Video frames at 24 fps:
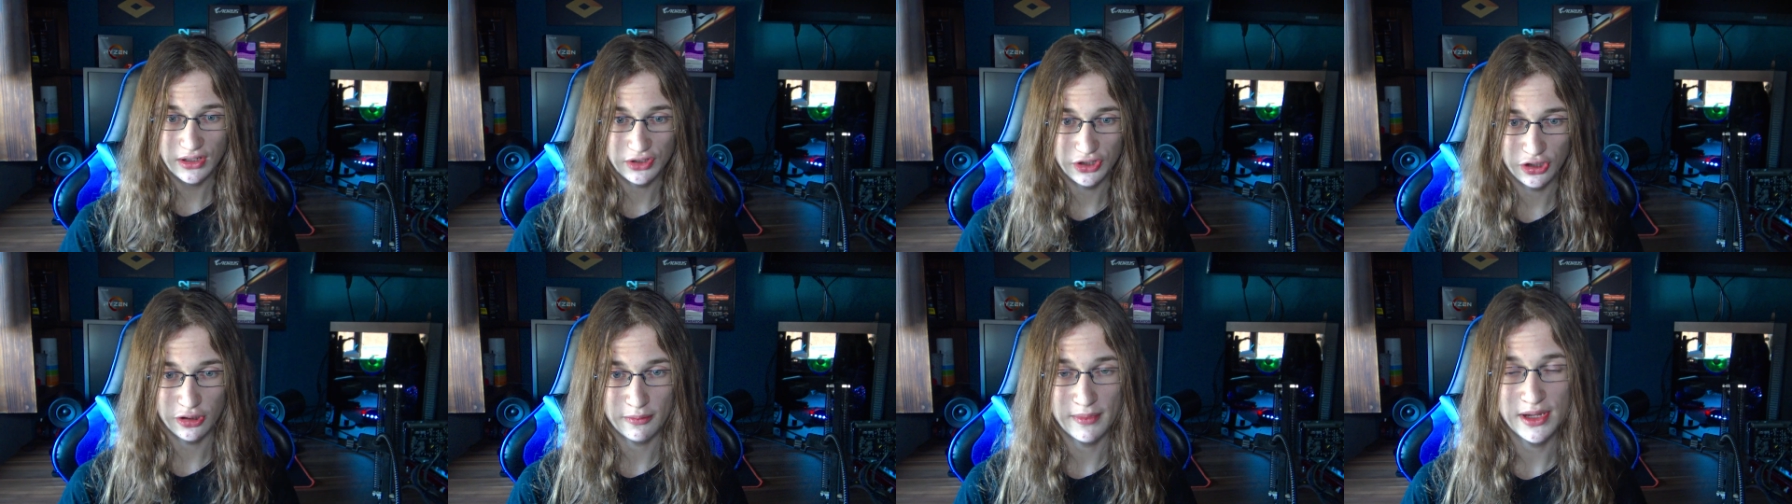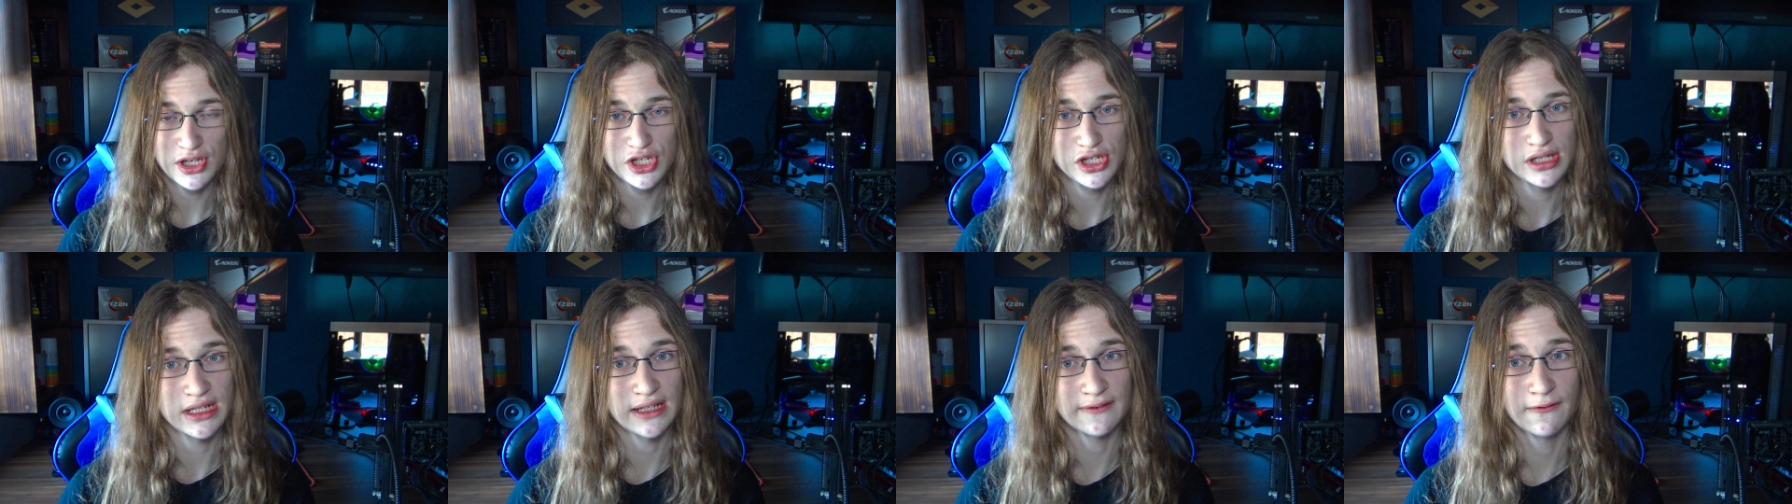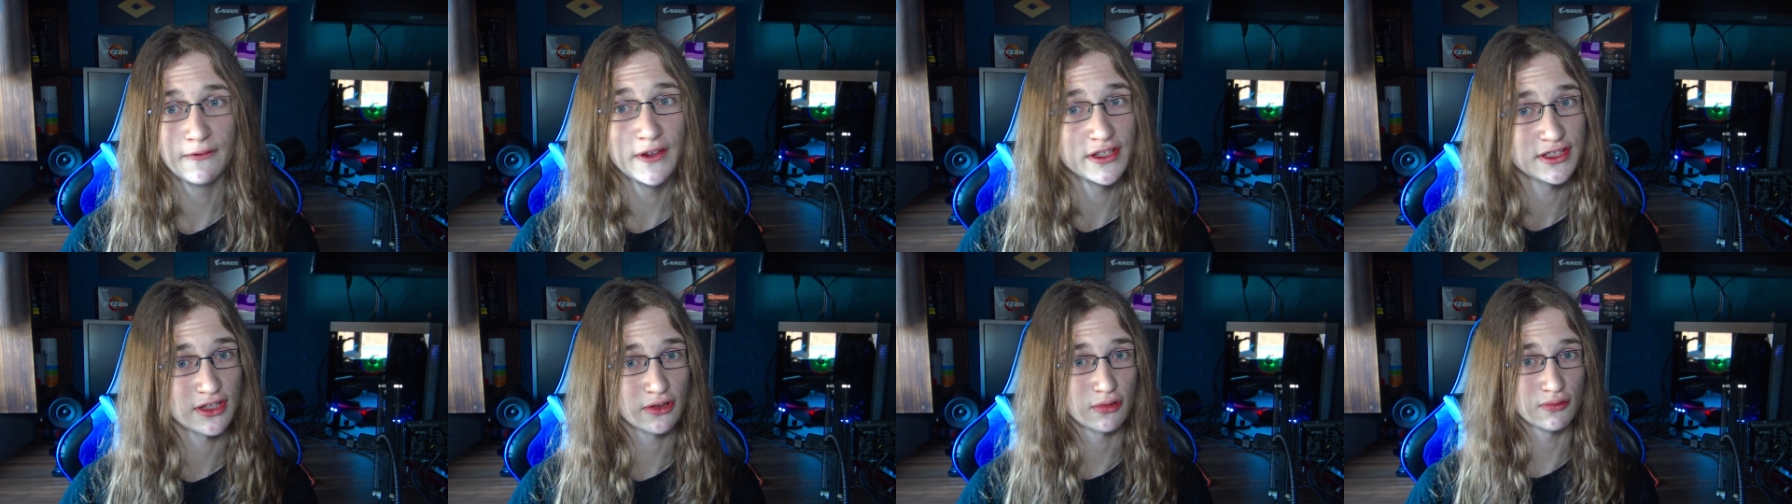Not to mention that
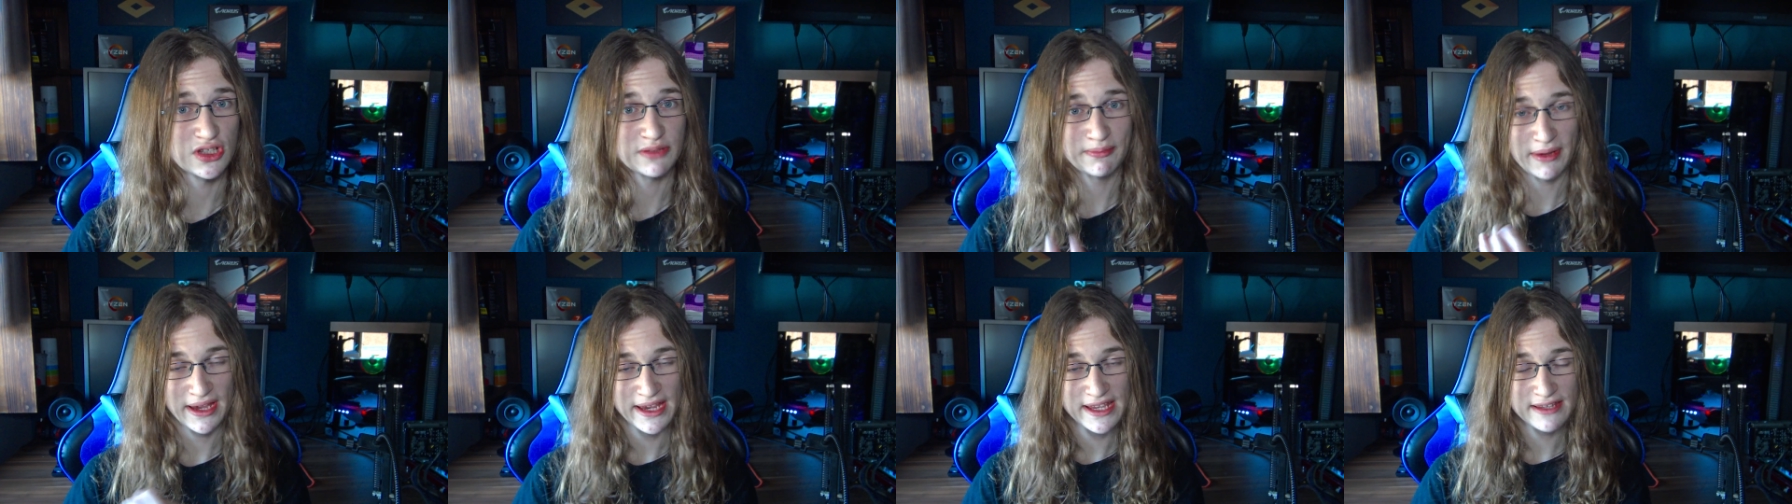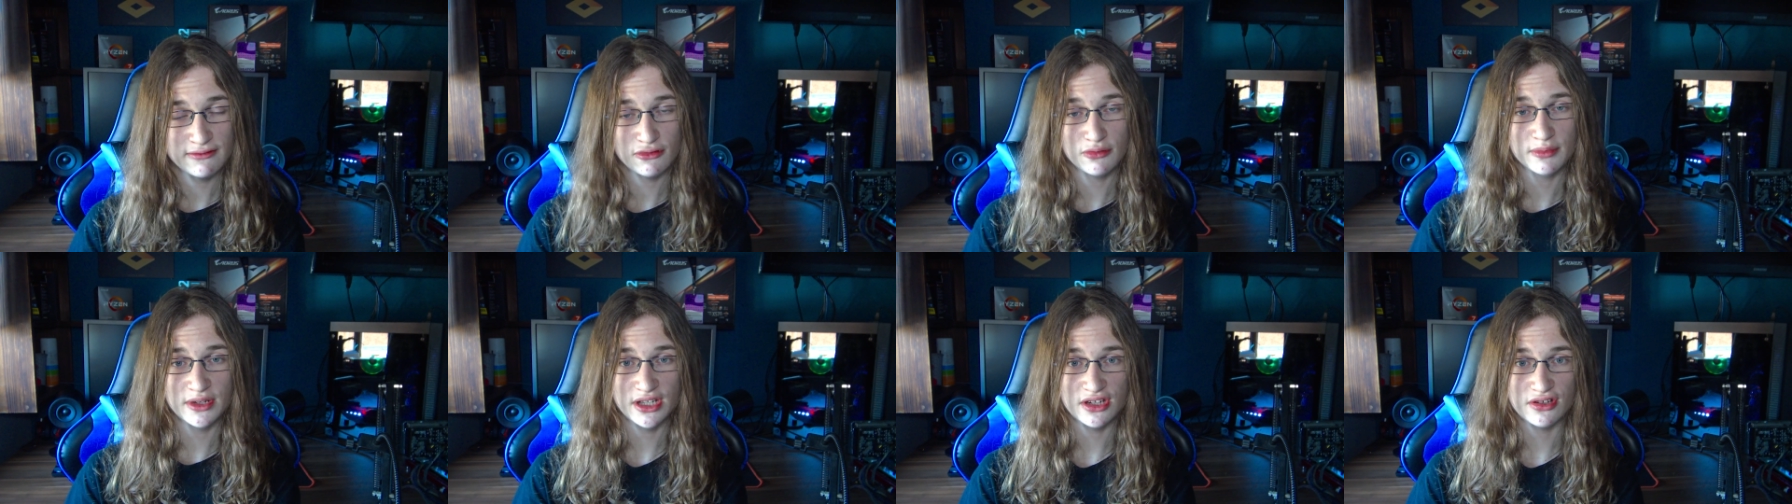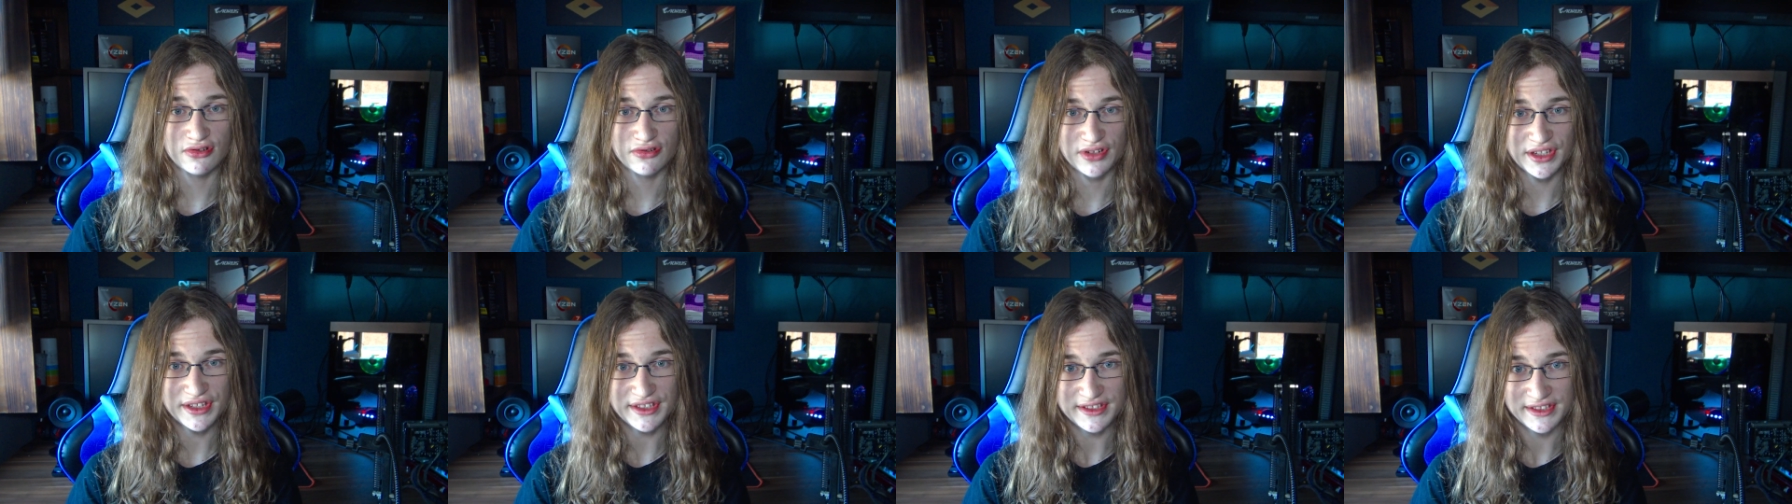physical space will be
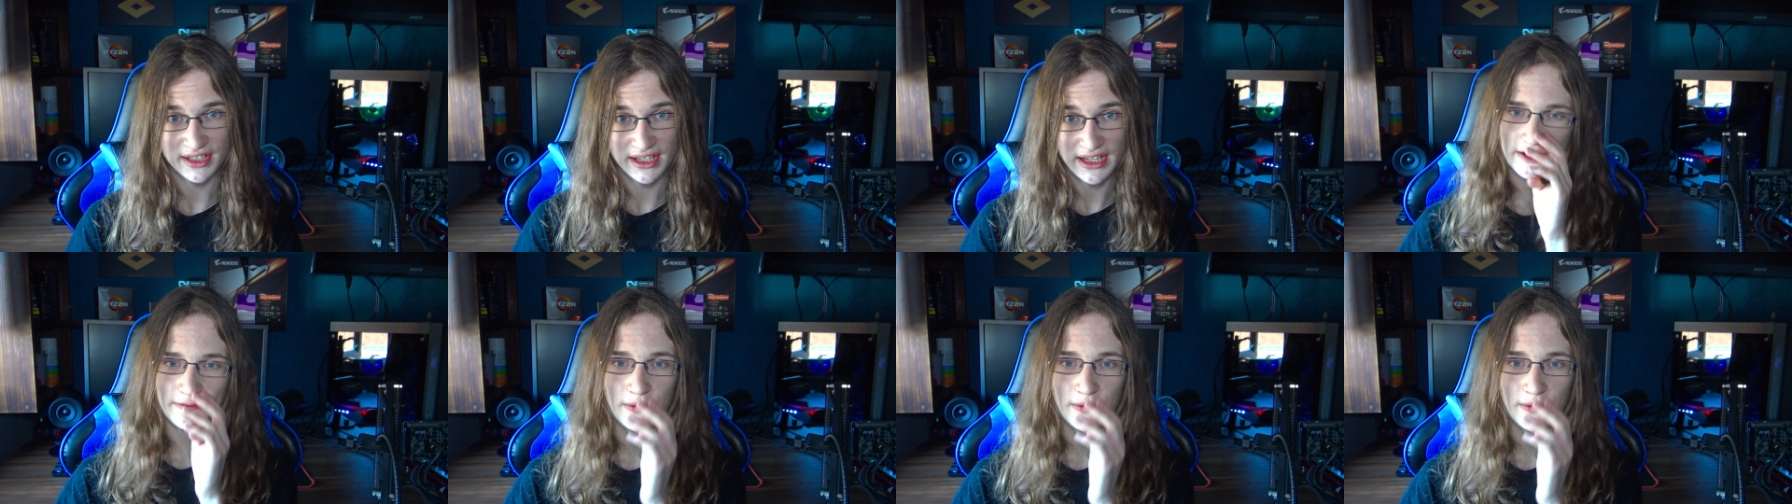decreased.